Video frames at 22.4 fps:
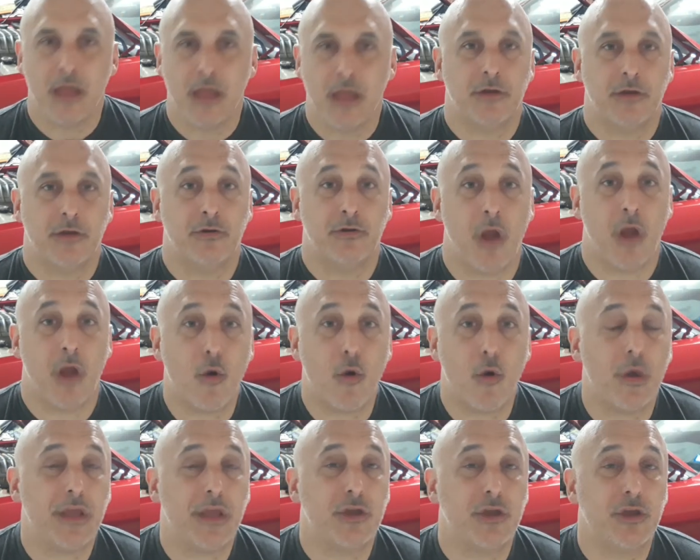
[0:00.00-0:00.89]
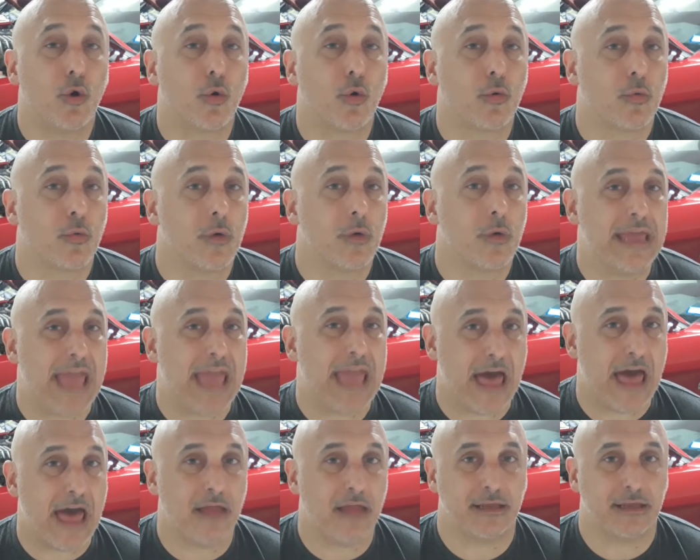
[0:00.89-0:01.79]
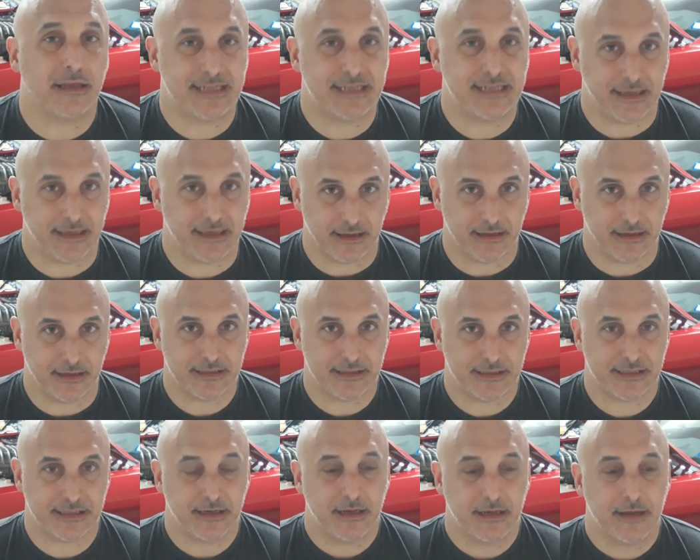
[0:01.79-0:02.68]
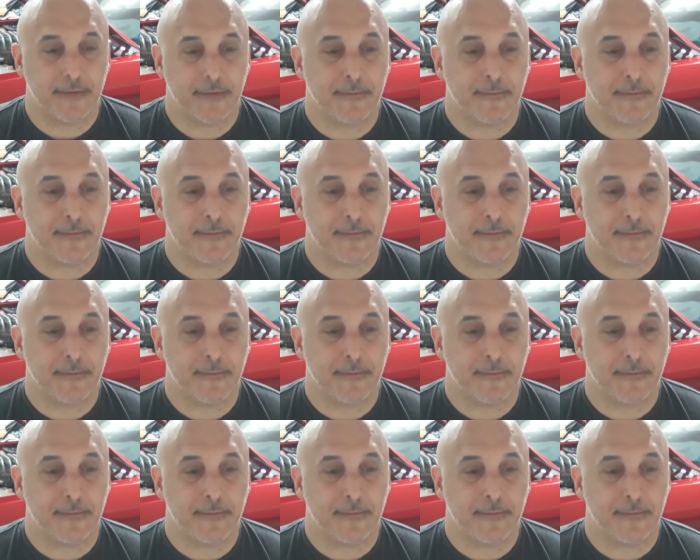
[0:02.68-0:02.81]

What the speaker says: Know what your reality is.